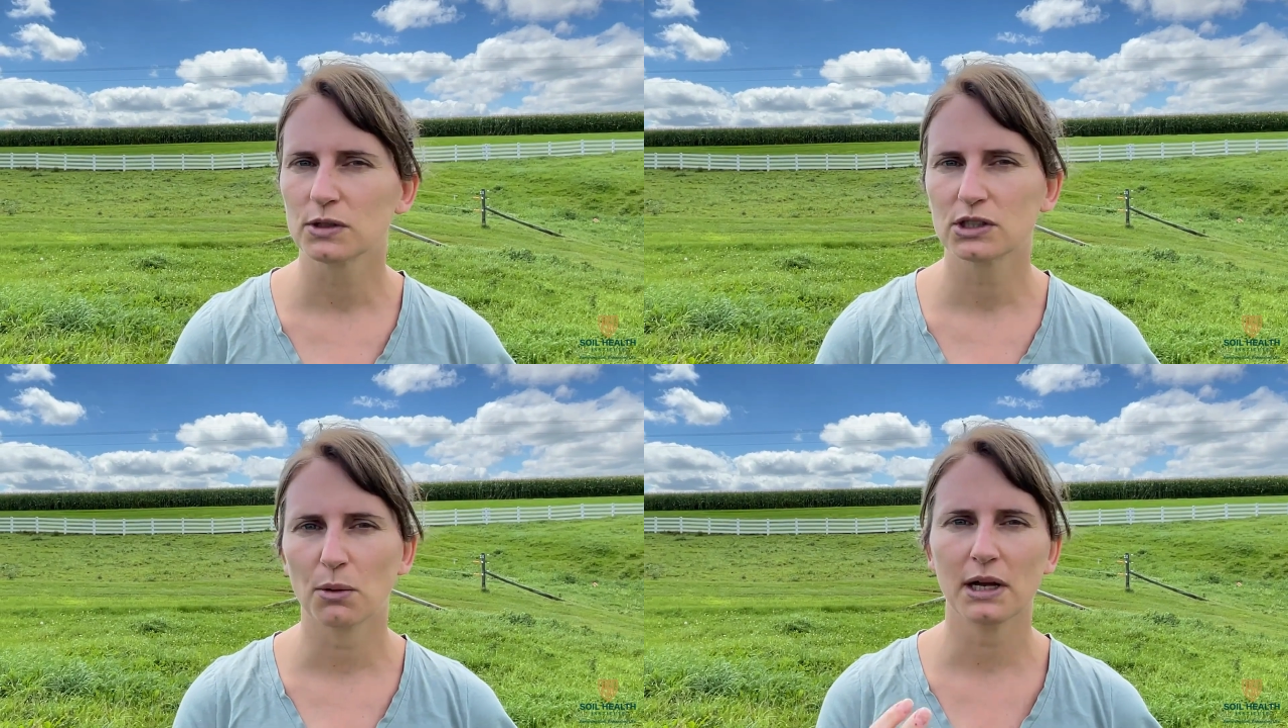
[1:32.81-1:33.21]

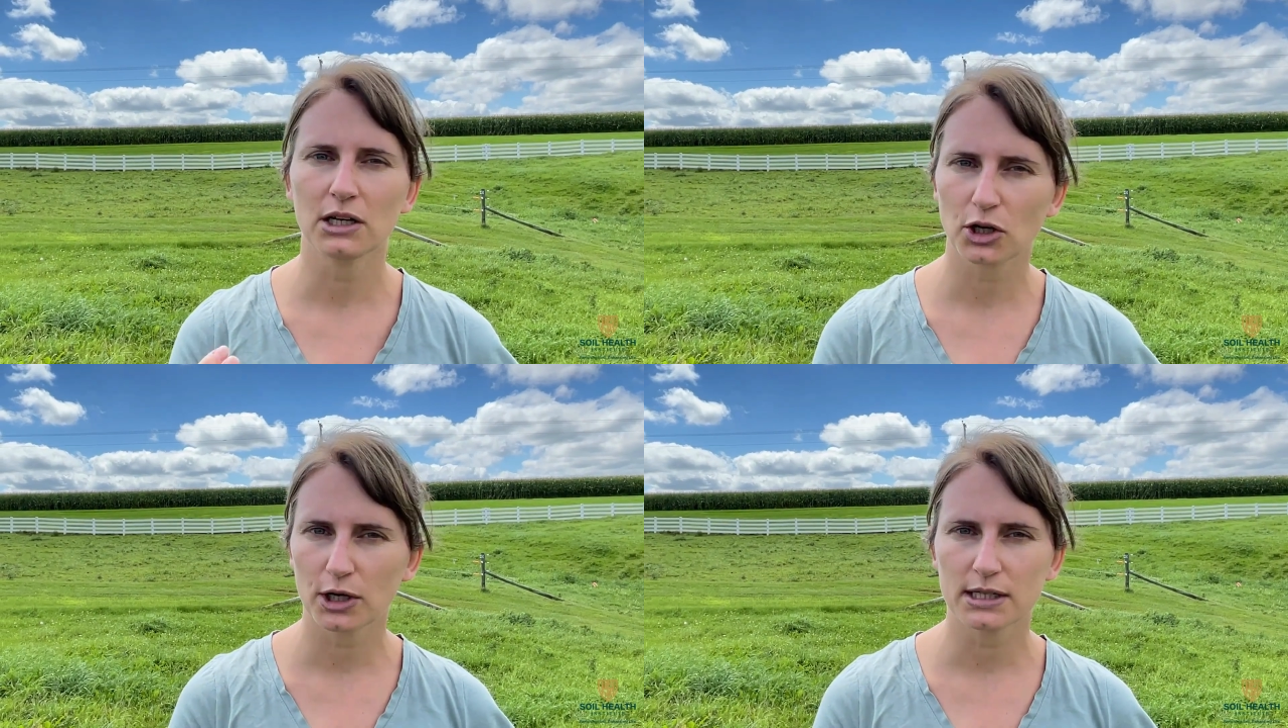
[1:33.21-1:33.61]
So
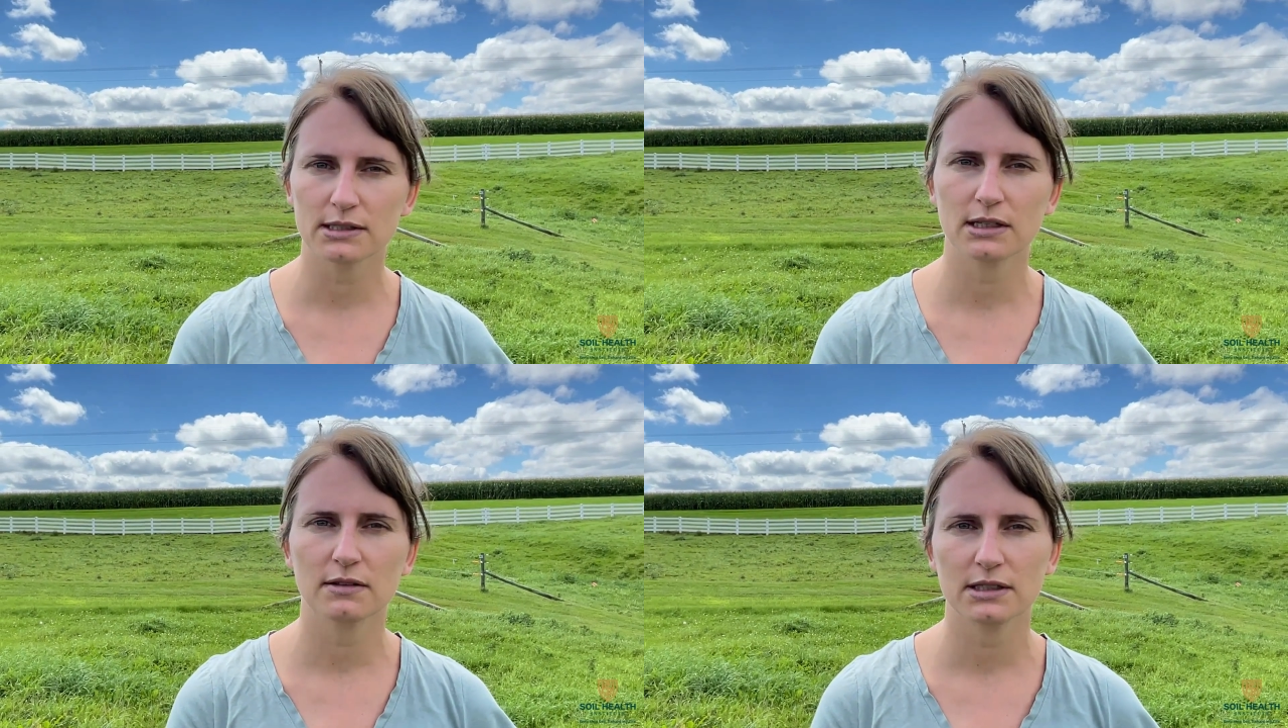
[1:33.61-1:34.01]

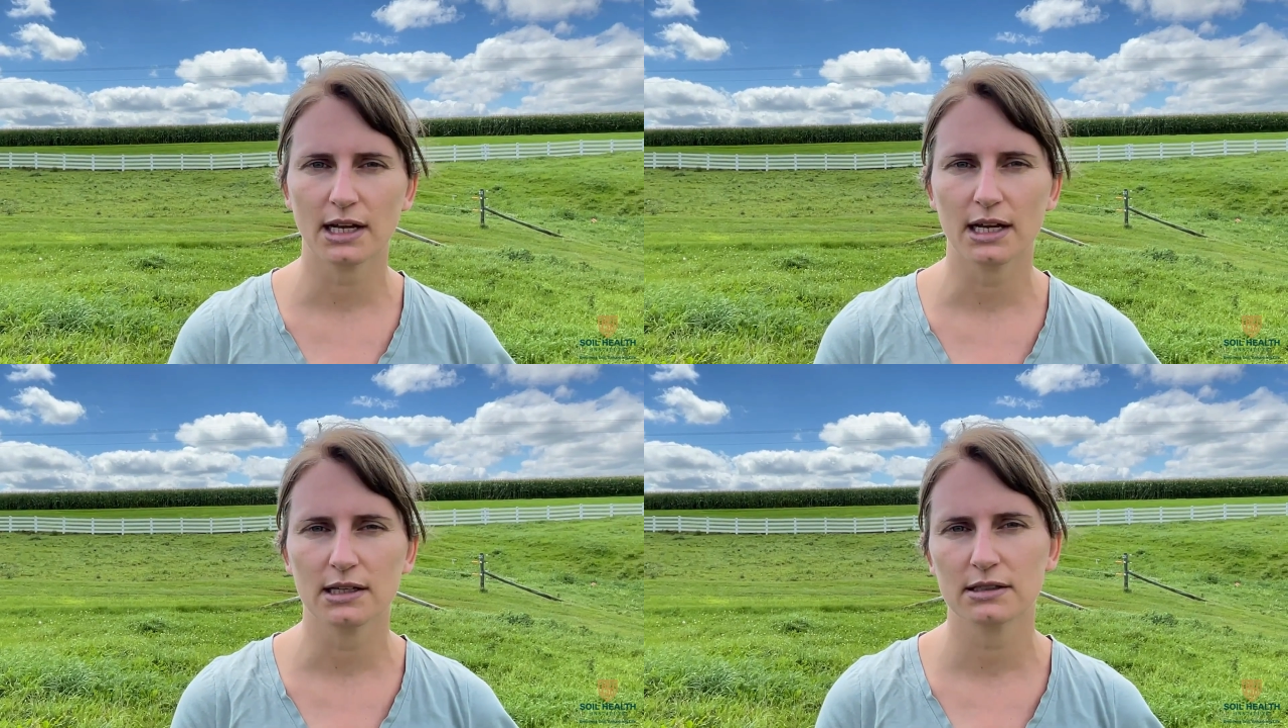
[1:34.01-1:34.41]
increasing the
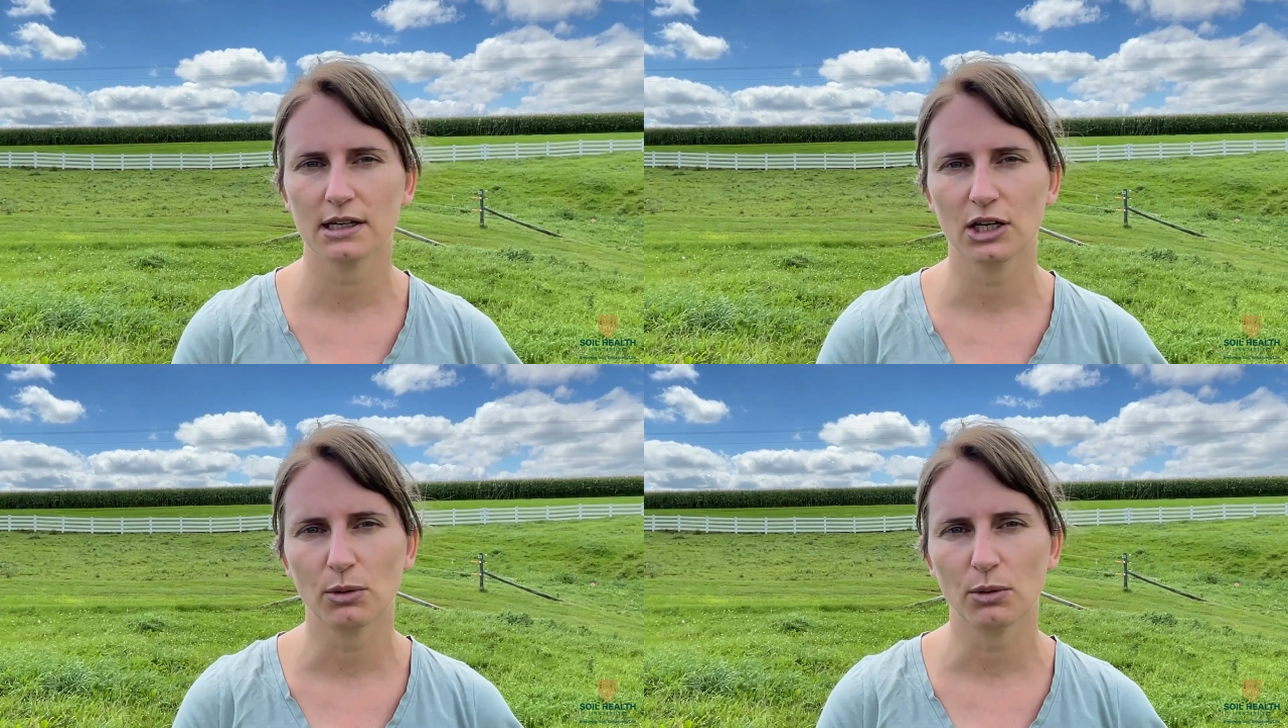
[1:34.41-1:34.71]
days that you